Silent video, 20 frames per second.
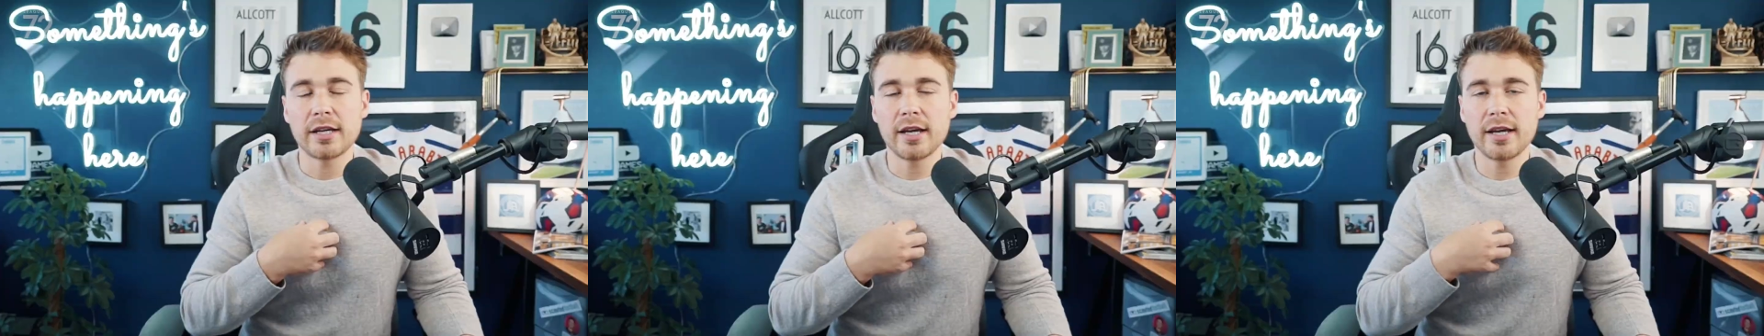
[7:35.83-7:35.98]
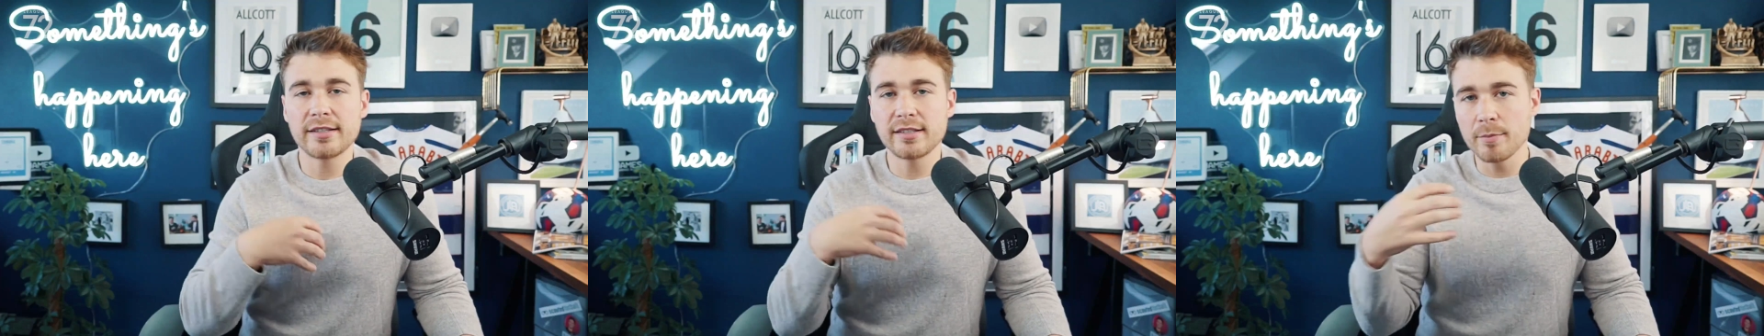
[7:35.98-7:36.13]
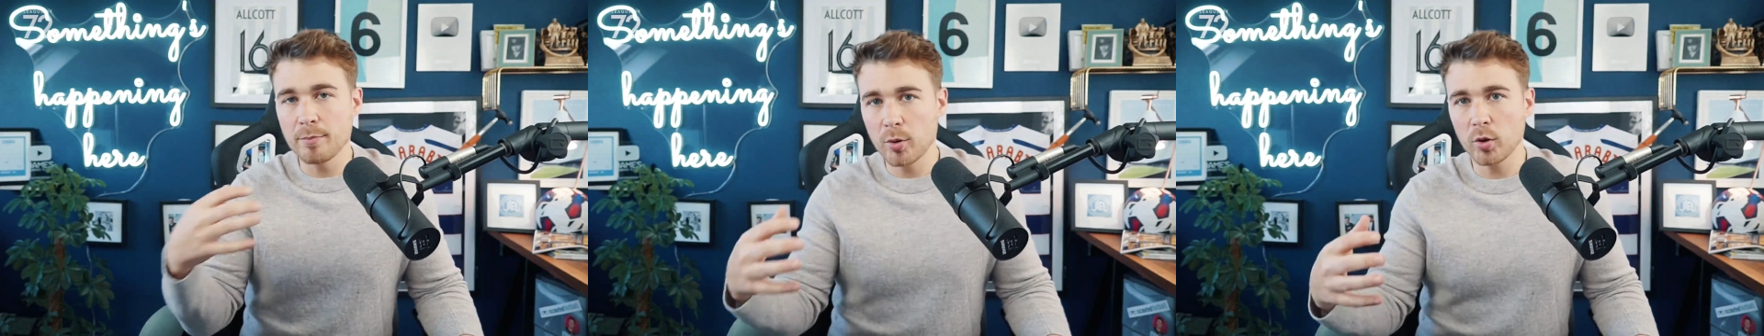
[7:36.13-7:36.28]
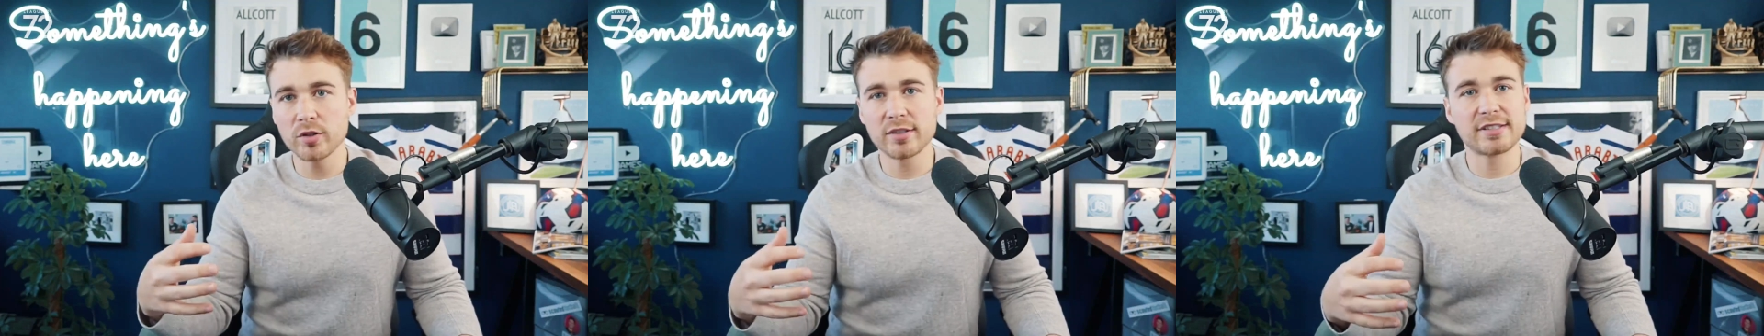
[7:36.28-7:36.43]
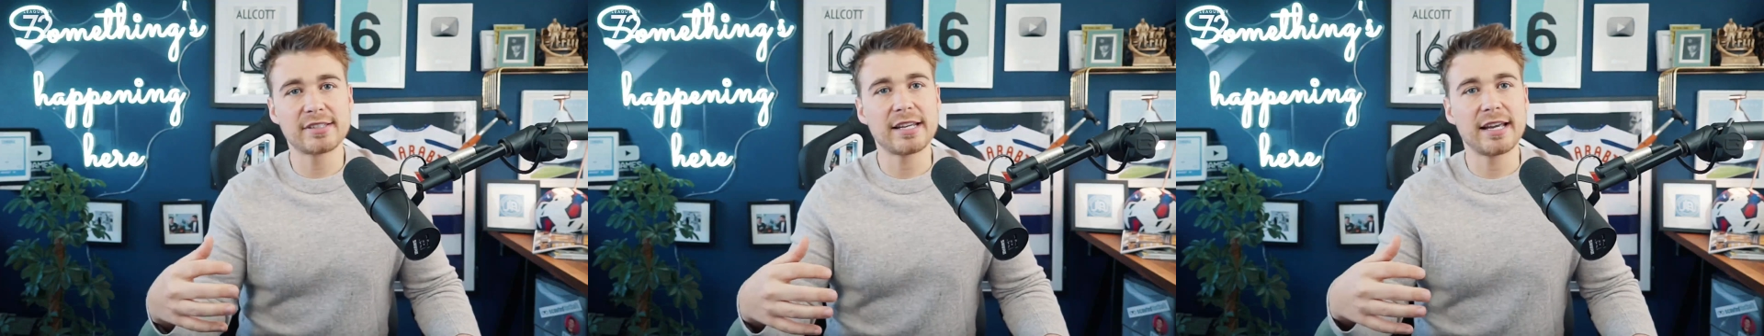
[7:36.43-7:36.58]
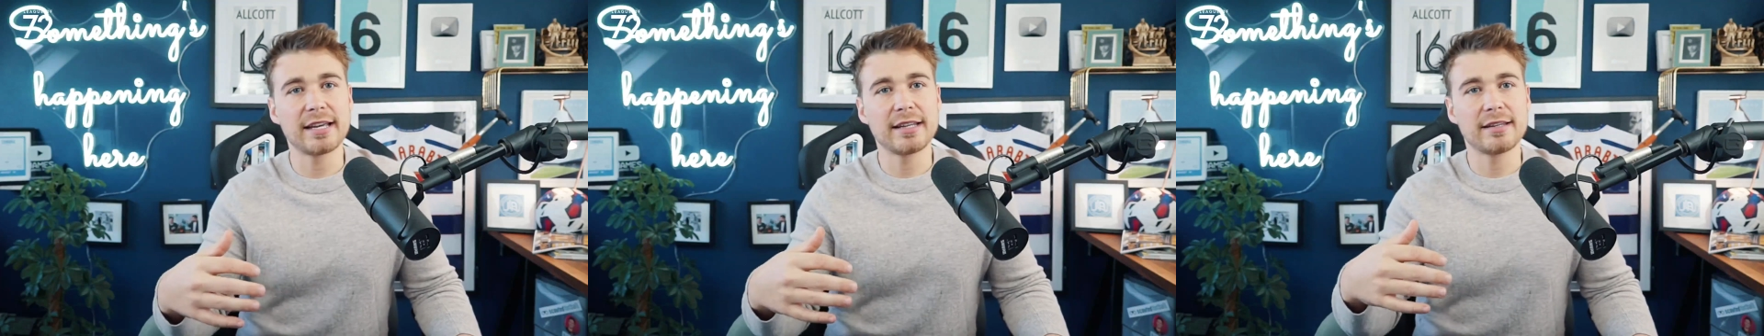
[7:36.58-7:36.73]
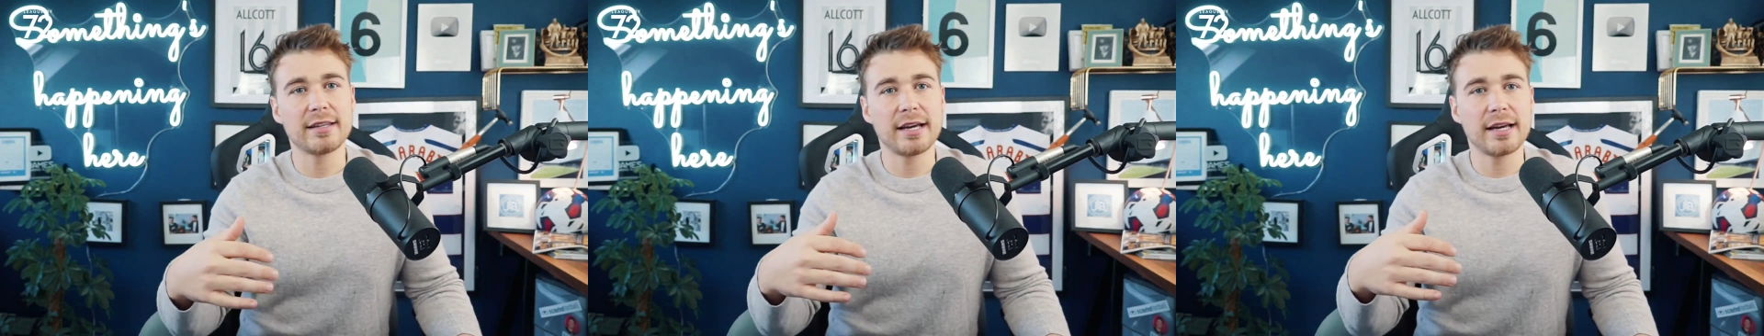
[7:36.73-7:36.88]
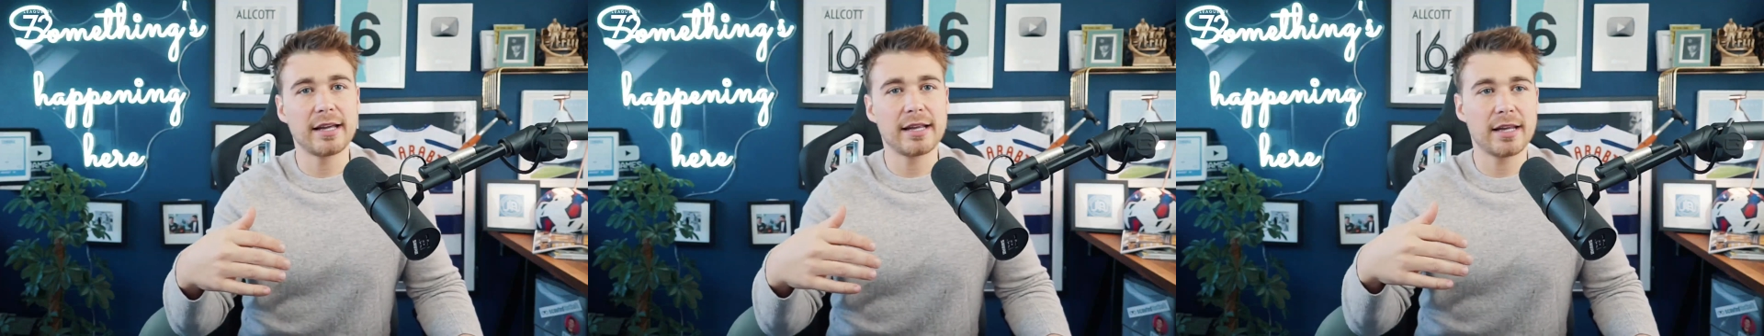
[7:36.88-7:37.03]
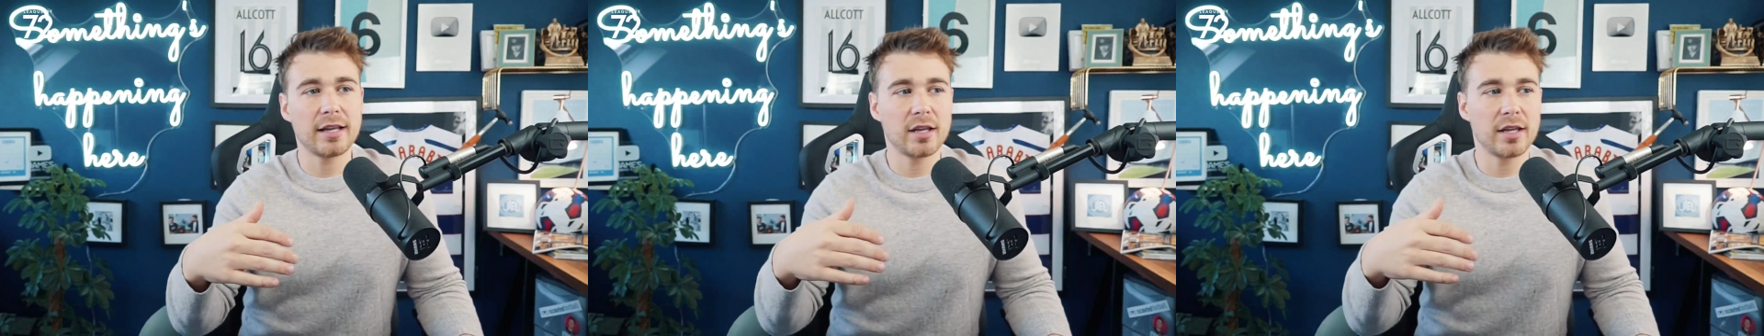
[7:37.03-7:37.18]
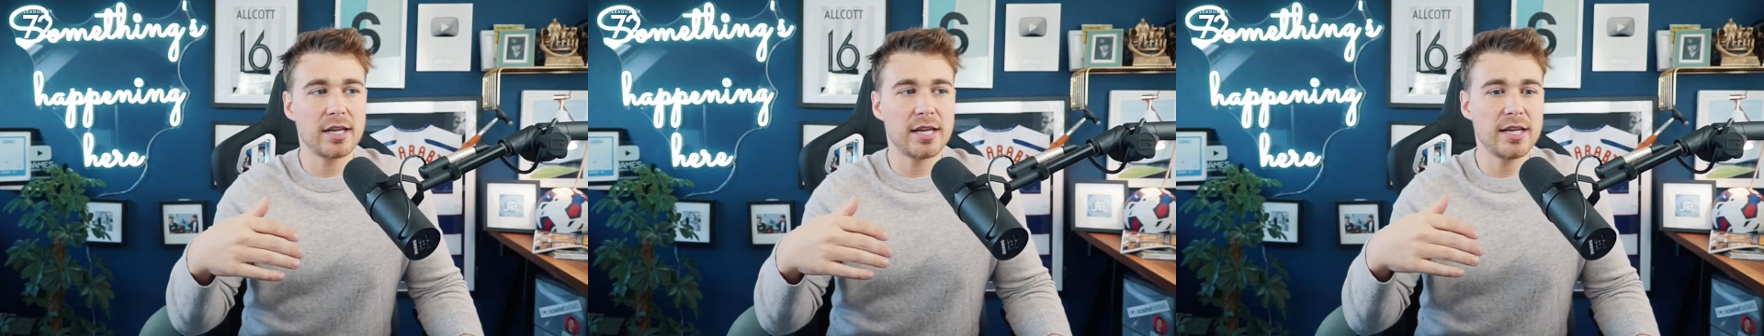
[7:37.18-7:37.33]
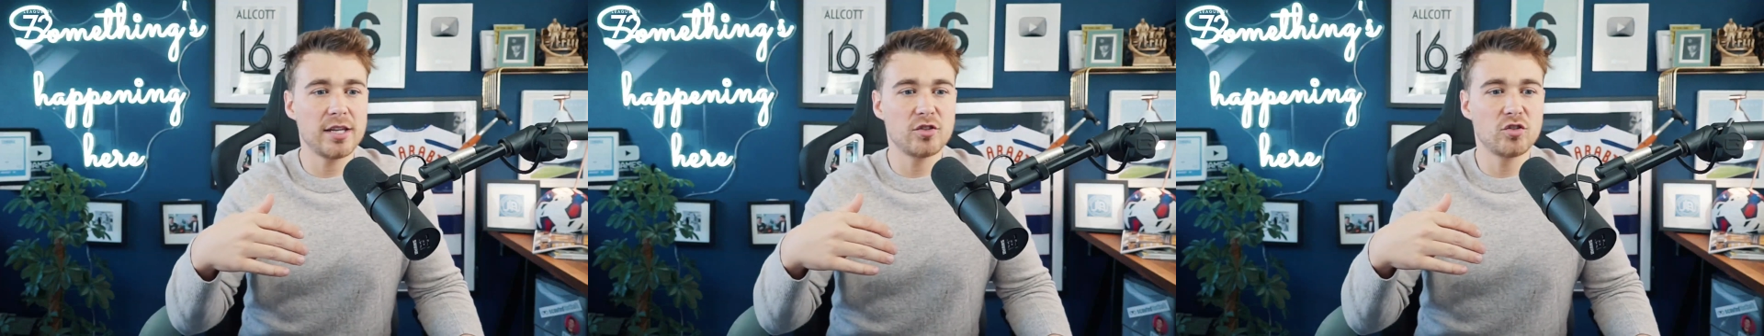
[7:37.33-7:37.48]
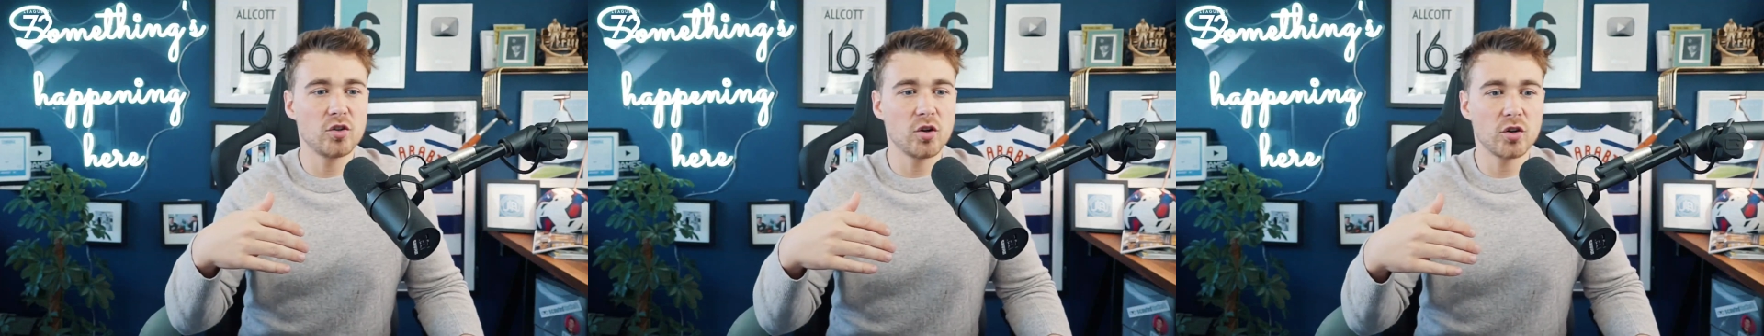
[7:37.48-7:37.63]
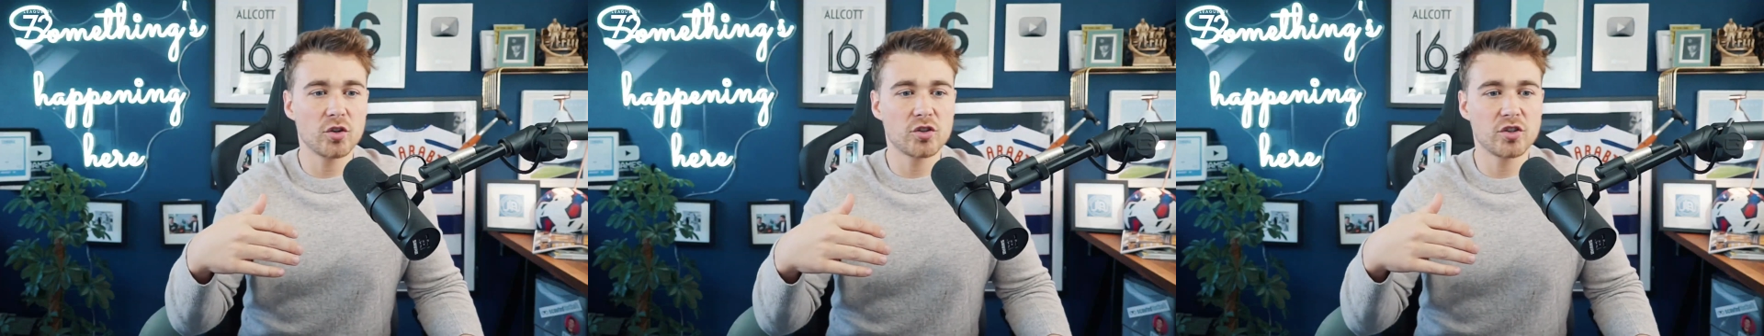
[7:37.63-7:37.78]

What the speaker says: It's important to say that he's not